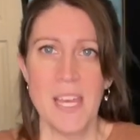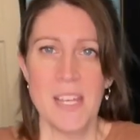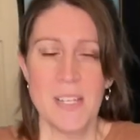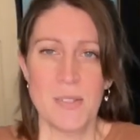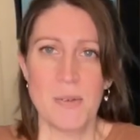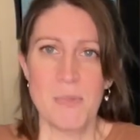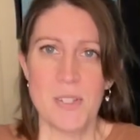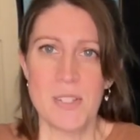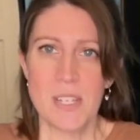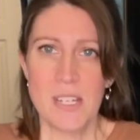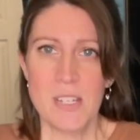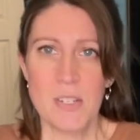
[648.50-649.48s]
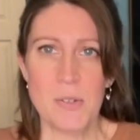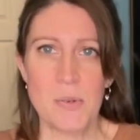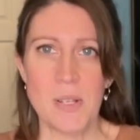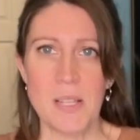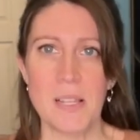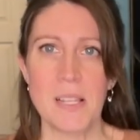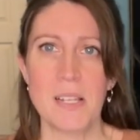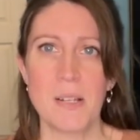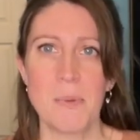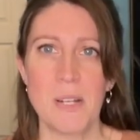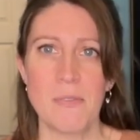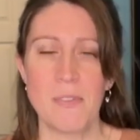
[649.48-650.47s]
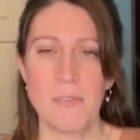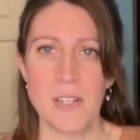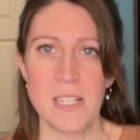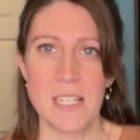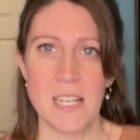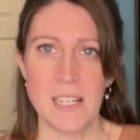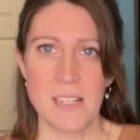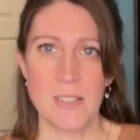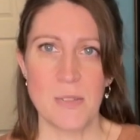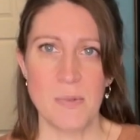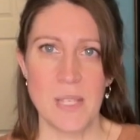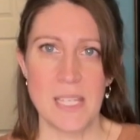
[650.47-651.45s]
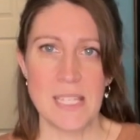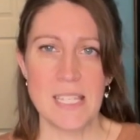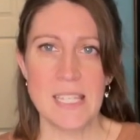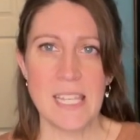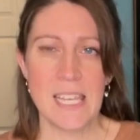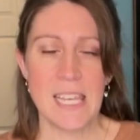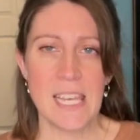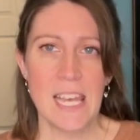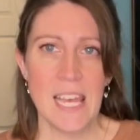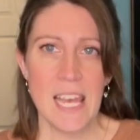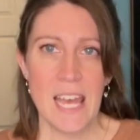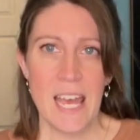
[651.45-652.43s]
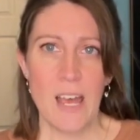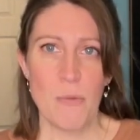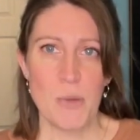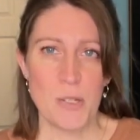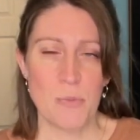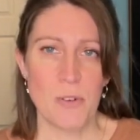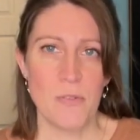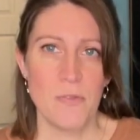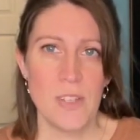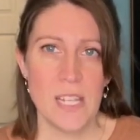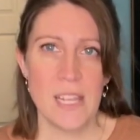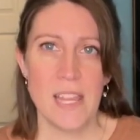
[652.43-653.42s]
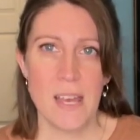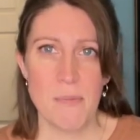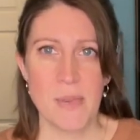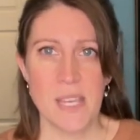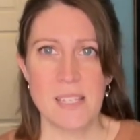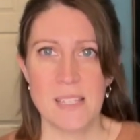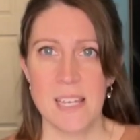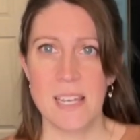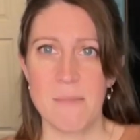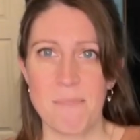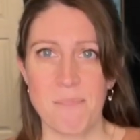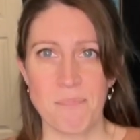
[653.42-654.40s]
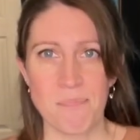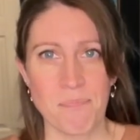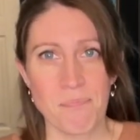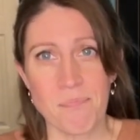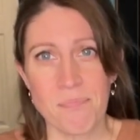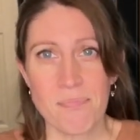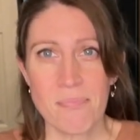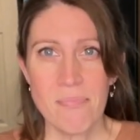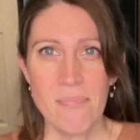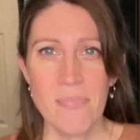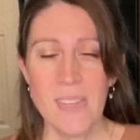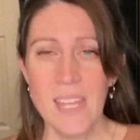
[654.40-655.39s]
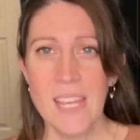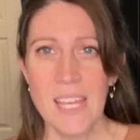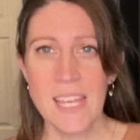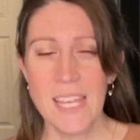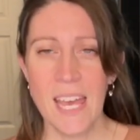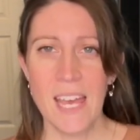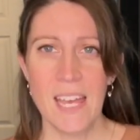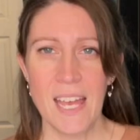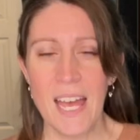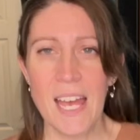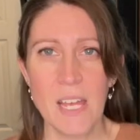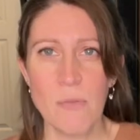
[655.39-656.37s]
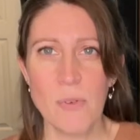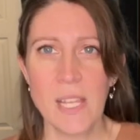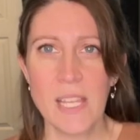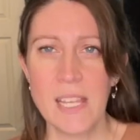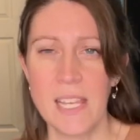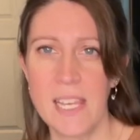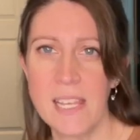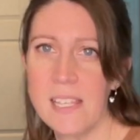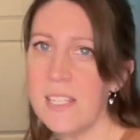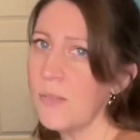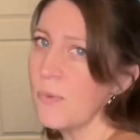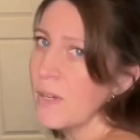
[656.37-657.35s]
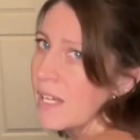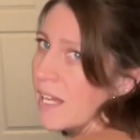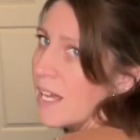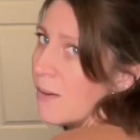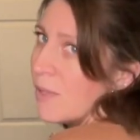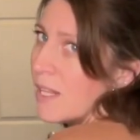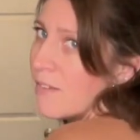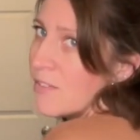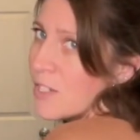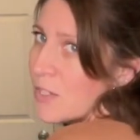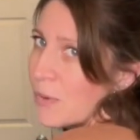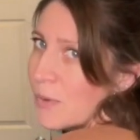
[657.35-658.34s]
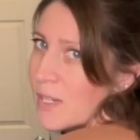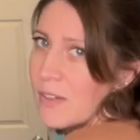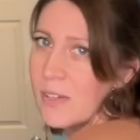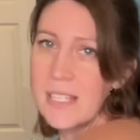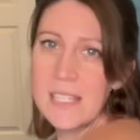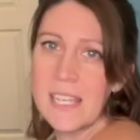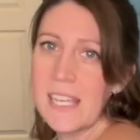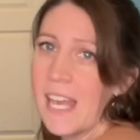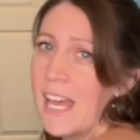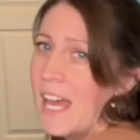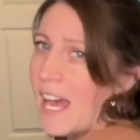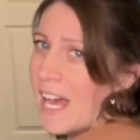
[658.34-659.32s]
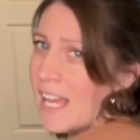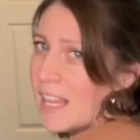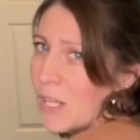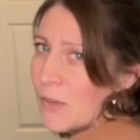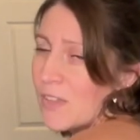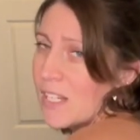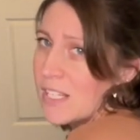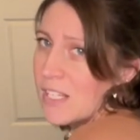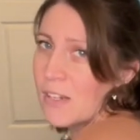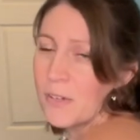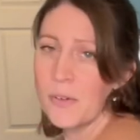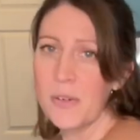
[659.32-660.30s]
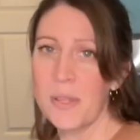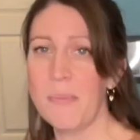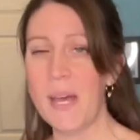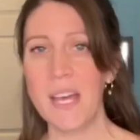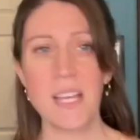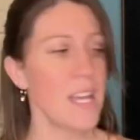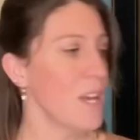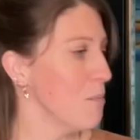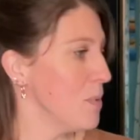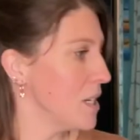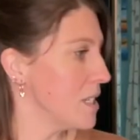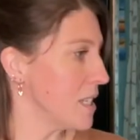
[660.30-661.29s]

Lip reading: So I'm just gonna do a little bit of a front tuck so we can see how much more fitted that makes it. Yeah, I really like this one. I would love to know what you guys think. I love that it's longer in the back because